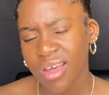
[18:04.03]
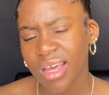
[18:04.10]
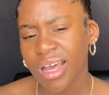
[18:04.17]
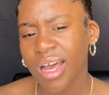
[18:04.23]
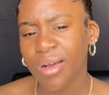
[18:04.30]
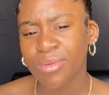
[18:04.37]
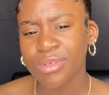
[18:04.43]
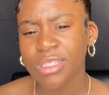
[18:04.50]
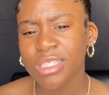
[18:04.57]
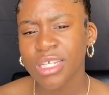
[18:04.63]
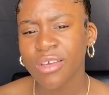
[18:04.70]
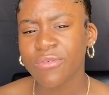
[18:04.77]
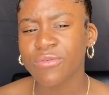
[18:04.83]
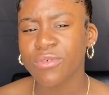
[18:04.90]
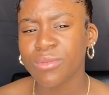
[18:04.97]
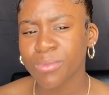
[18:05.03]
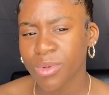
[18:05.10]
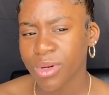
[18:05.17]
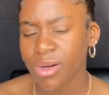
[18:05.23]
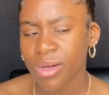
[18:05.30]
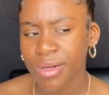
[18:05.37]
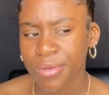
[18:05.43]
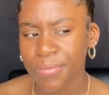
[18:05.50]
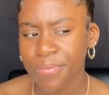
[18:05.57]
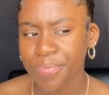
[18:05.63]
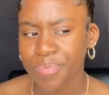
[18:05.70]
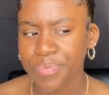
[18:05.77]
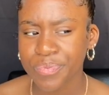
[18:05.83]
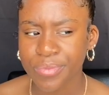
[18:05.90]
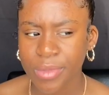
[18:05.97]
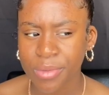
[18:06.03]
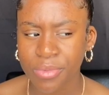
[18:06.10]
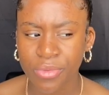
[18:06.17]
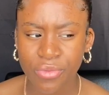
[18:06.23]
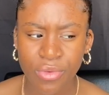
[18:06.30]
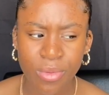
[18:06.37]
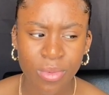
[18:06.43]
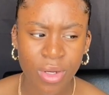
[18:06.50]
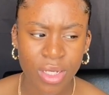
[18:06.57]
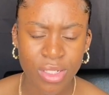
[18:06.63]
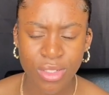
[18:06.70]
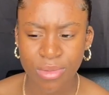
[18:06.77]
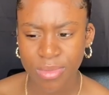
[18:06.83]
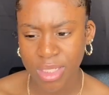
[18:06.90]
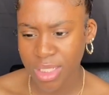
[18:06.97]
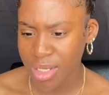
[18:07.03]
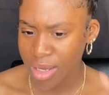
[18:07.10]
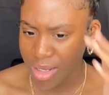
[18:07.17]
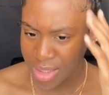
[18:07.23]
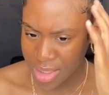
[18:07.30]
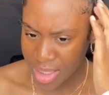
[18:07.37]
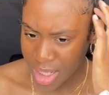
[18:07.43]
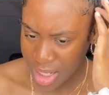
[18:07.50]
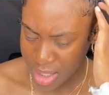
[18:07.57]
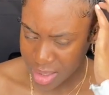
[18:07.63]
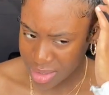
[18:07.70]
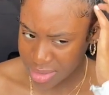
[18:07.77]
I would say football, but football is too much contact.